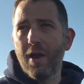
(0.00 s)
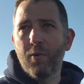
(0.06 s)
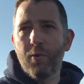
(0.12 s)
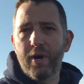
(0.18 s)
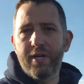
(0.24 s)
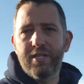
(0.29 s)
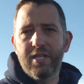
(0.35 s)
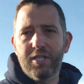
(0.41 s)
and
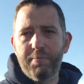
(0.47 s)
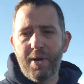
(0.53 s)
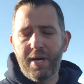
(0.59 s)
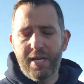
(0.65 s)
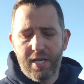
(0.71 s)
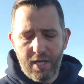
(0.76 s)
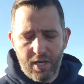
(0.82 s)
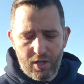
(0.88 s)
where's this
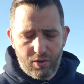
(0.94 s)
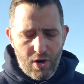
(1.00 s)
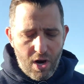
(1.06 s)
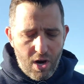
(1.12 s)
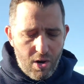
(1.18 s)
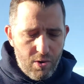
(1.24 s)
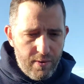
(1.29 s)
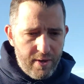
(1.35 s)
money going to
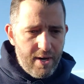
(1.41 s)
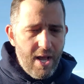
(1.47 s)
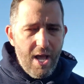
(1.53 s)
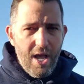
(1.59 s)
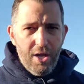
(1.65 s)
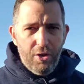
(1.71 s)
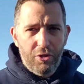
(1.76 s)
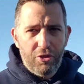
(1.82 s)
go, and
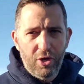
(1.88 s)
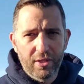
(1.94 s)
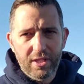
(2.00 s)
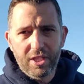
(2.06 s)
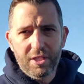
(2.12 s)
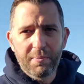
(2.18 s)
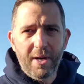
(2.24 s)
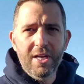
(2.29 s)
you thought
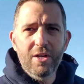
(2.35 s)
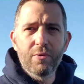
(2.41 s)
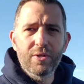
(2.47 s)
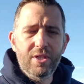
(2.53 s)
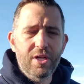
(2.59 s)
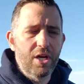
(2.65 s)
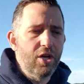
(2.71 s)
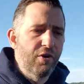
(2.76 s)
this money
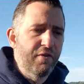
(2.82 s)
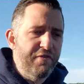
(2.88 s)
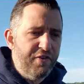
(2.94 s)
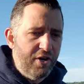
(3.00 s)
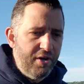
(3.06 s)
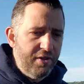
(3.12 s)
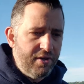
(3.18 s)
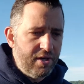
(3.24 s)
was going to go
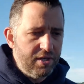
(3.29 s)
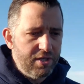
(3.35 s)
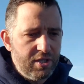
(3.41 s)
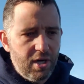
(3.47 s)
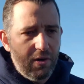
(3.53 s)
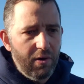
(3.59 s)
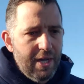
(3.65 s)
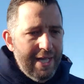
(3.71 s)
further.
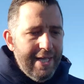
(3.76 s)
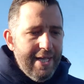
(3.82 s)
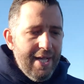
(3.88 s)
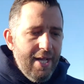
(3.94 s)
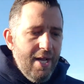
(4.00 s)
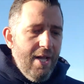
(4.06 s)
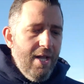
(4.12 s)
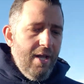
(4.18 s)
So
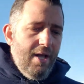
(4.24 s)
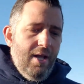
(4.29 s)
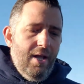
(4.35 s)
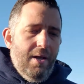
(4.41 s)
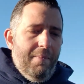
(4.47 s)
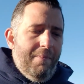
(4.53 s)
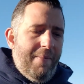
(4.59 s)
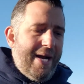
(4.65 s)

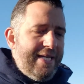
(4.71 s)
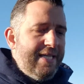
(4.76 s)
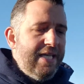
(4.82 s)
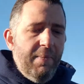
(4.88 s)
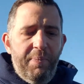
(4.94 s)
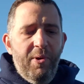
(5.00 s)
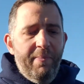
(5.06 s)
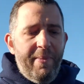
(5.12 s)
my
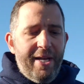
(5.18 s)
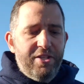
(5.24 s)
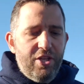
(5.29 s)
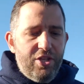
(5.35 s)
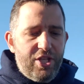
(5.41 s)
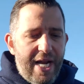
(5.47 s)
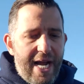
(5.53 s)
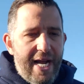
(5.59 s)
simple
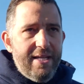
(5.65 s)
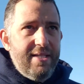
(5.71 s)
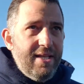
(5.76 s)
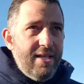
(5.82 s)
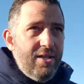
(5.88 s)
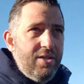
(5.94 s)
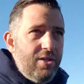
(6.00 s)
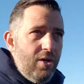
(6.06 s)
message, guys,
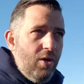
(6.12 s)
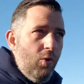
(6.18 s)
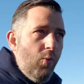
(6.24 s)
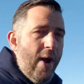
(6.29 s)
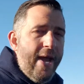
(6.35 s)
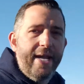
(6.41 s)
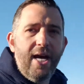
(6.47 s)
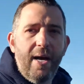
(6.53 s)
is
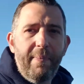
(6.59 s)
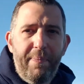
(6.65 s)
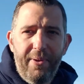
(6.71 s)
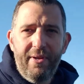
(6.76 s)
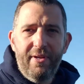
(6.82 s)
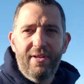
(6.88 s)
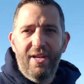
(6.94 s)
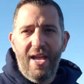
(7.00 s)
wake up
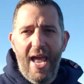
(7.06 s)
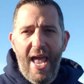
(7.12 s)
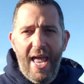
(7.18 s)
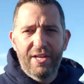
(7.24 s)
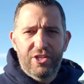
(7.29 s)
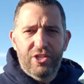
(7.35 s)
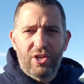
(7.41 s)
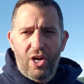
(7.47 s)

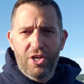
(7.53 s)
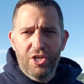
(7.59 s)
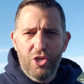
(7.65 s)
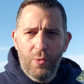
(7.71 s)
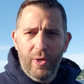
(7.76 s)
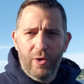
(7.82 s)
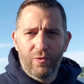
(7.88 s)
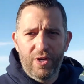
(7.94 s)
and start
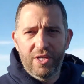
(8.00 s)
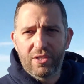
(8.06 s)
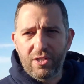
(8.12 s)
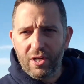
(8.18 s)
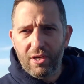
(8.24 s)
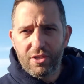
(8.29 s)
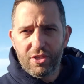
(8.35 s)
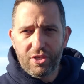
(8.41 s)
doing
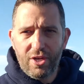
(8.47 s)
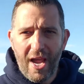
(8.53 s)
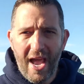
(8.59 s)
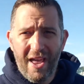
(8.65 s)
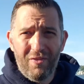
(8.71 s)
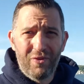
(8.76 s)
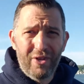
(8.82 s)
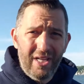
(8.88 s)
research
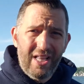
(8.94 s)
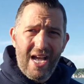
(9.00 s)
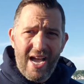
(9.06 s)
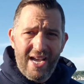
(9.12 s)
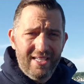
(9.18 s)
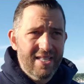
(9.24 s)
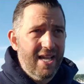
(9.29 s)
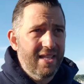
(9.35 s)
and
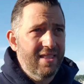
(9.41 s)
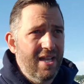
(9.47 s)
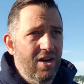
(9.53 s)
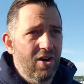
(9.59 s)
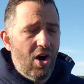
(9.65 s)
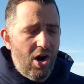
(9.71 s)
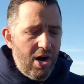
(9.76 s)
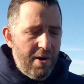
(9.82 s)
realize that
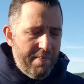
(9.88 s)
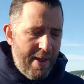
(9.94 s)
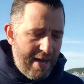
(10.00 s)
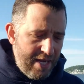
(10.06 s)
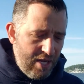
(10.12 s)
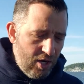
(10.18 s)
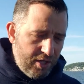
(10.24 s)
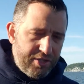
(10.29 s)
there are
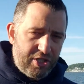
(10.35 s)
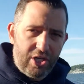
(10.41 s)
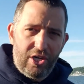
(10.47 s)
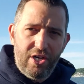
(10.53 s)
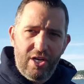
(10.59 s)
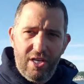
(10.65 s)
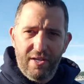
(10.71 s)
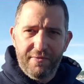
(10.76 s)
many
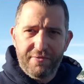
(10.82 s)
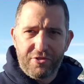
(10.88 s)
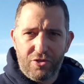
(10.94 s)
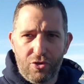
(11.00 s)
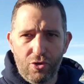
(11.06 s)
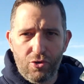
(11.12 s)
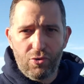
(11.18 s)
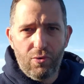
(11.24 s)
alternatives
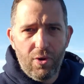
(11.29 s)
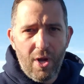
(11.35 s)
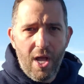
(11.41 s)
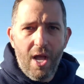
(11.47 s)
to